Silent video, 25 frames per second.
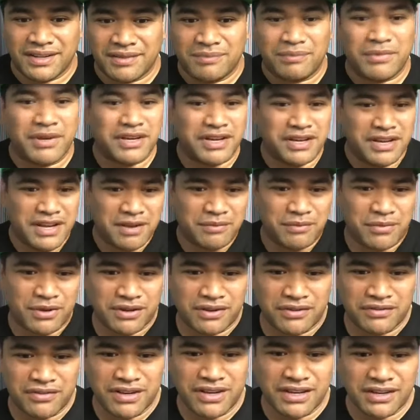Monday night more
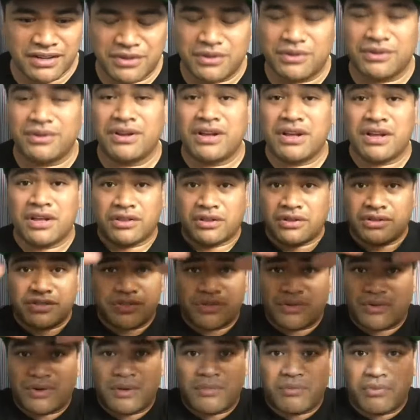convenient. Cool. There's
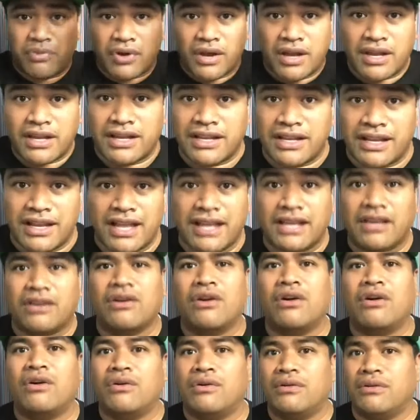no umbrella like,
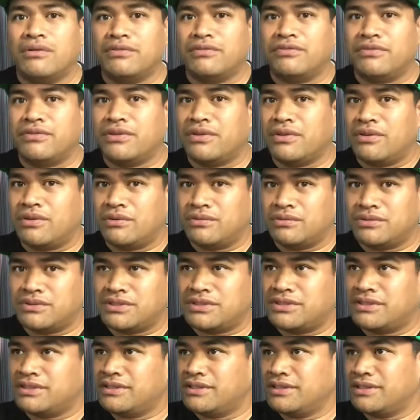oh, if you
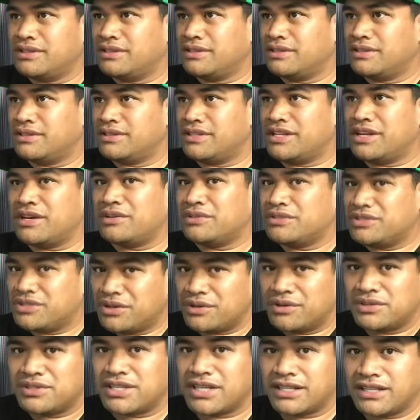don't tell
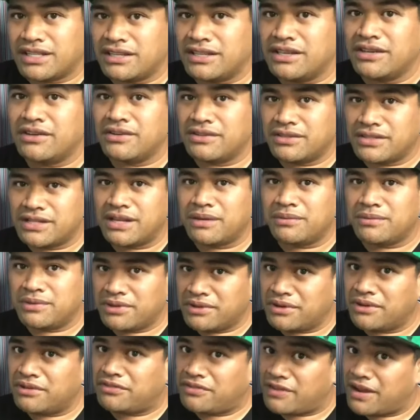jokes at the dinner table,
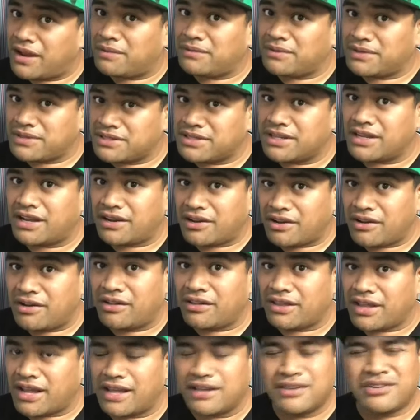your family's not
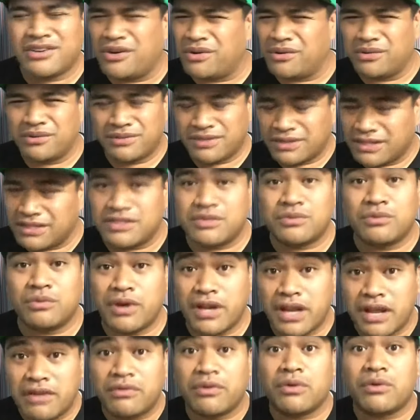all that. No, it's
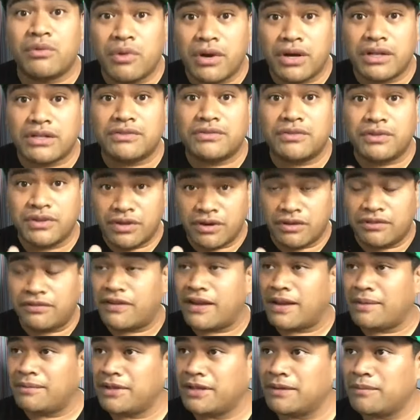whatever works for your
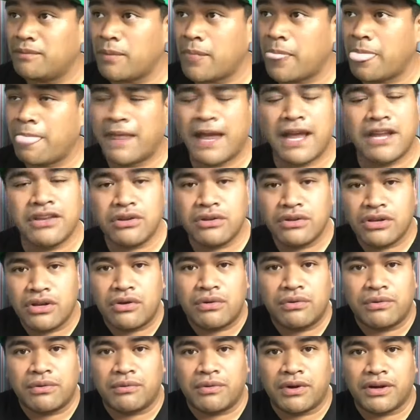family. And you
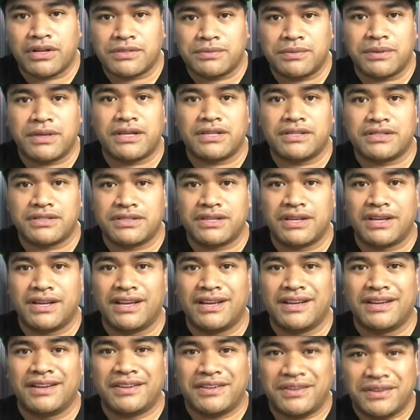know it works because
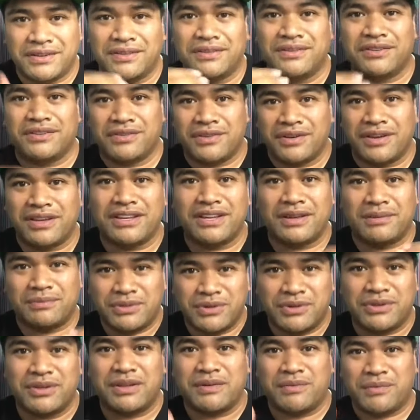you end up
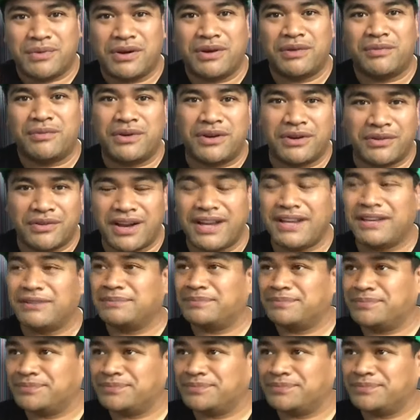doing it more and more, right?